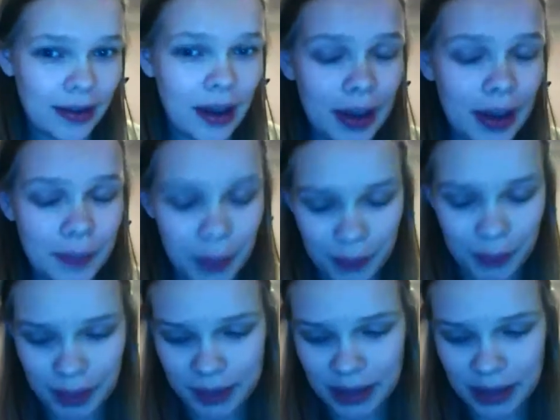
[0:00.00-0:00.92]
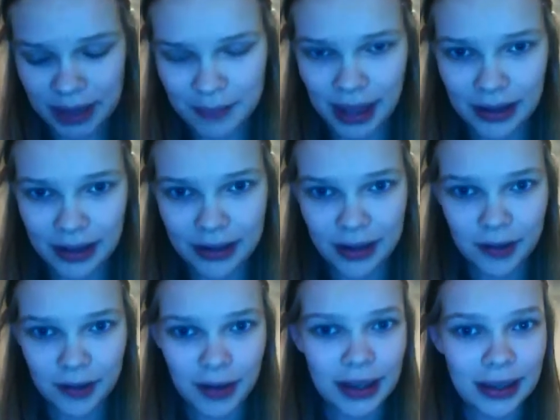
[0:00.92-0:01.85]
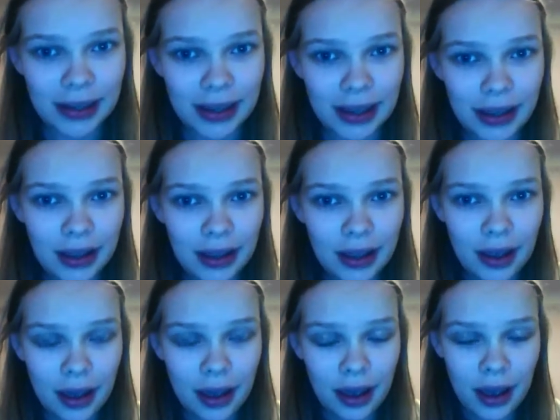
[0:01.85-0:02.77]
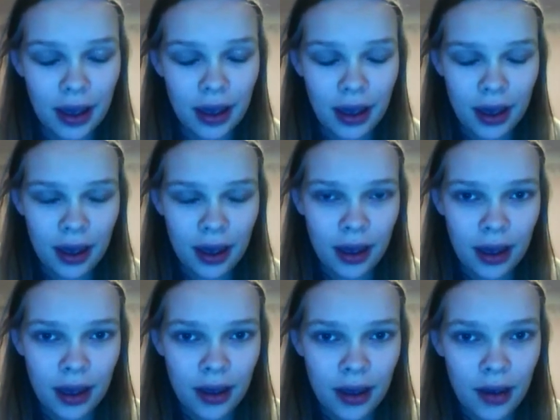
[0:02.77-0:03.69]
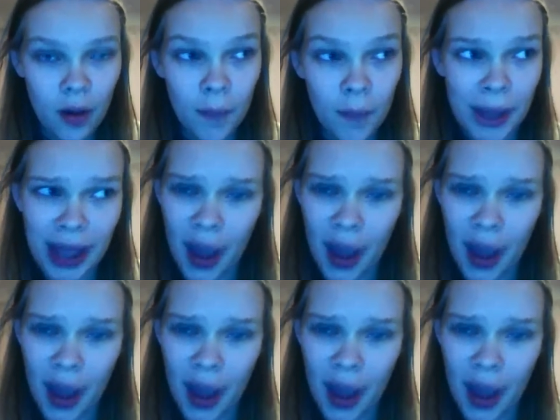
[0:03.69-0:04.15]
I won't be able to impact it greatly on my